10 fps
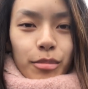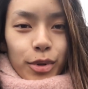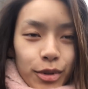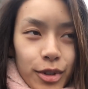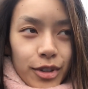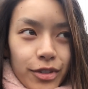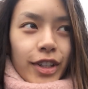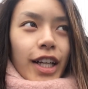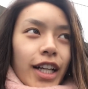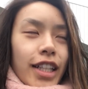Pool
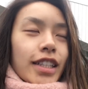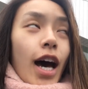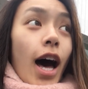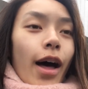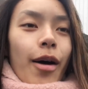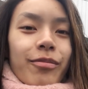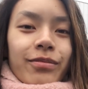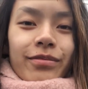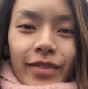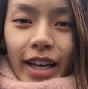felt
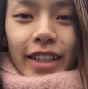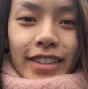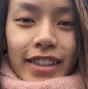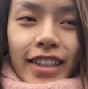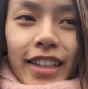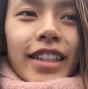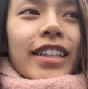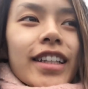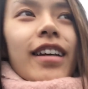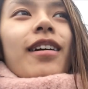
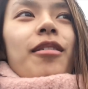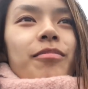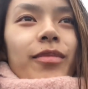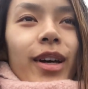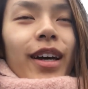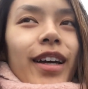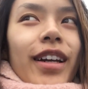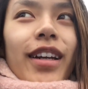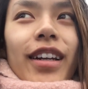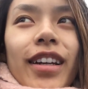amazing, but
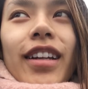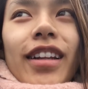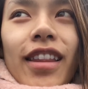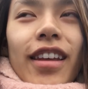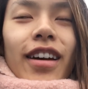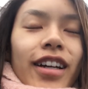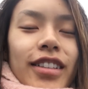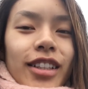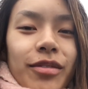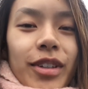the
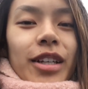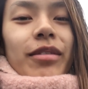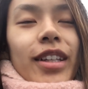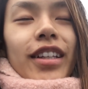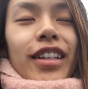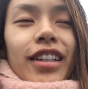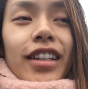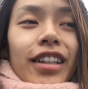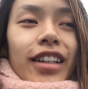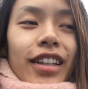hot tub made me like
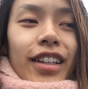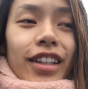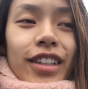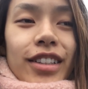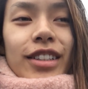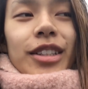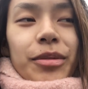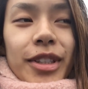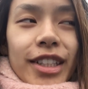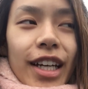
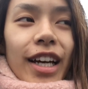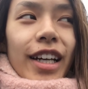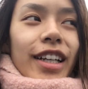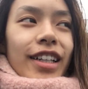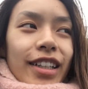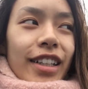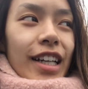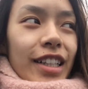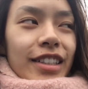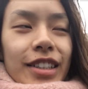super tired and
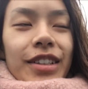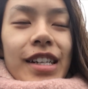now I just